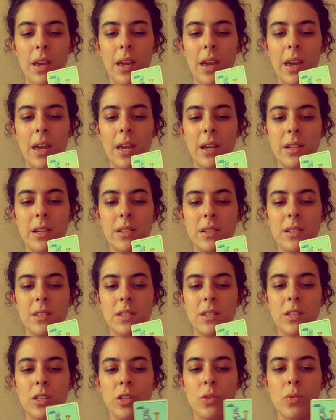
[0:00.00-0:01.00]

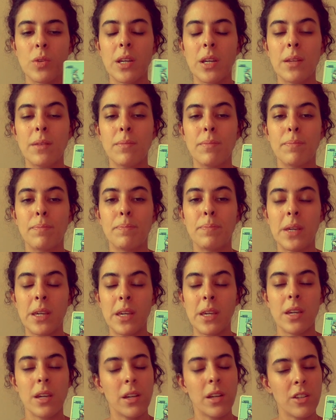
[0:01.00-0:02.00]
And you can
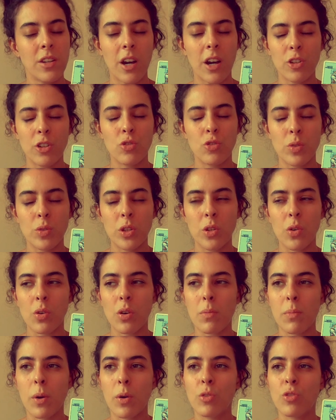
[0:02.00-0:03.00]
be in touch with your
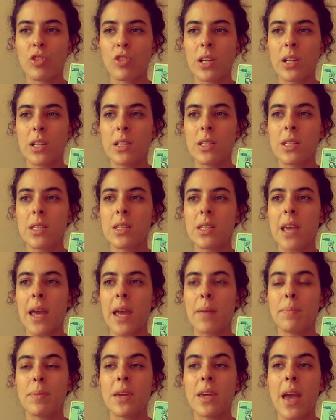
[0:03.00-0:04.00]
emotions
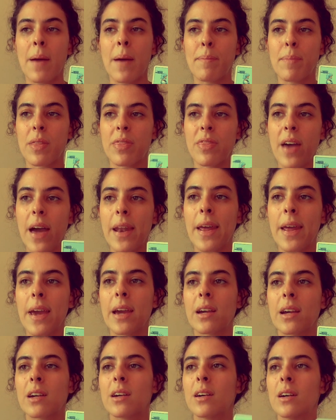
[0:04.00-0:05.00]
and be
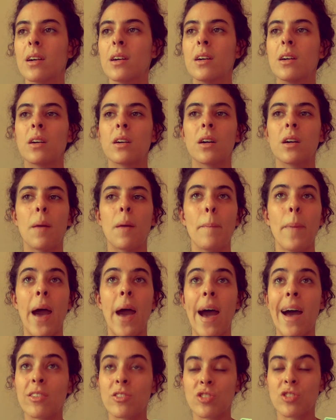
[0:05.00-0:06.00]
empathetic,
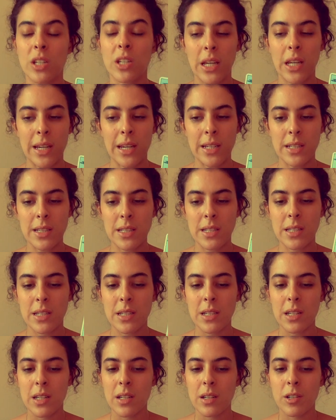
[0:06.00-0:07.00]
compassionate,
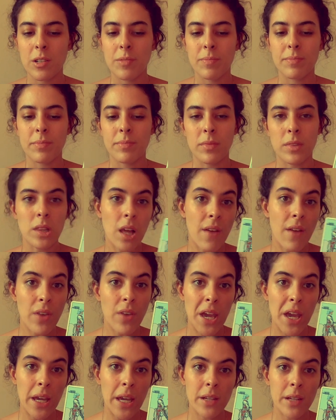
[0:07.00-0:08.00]

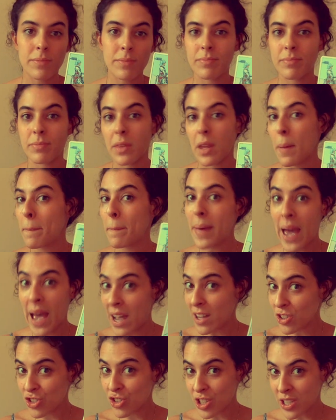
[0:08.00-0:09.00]
loving,
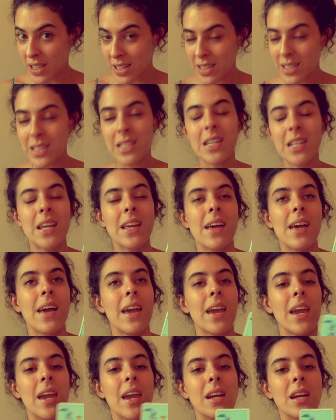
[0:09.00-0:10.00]
passionate,
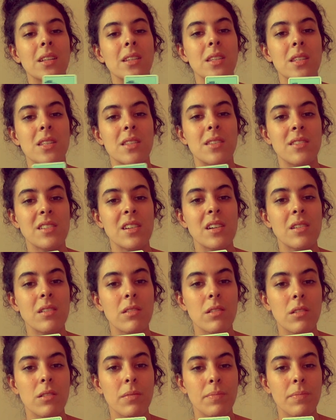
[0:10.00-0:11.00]
and
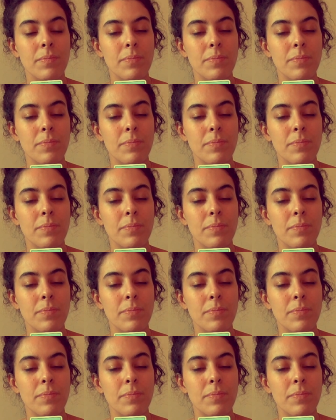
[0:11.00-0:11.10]
still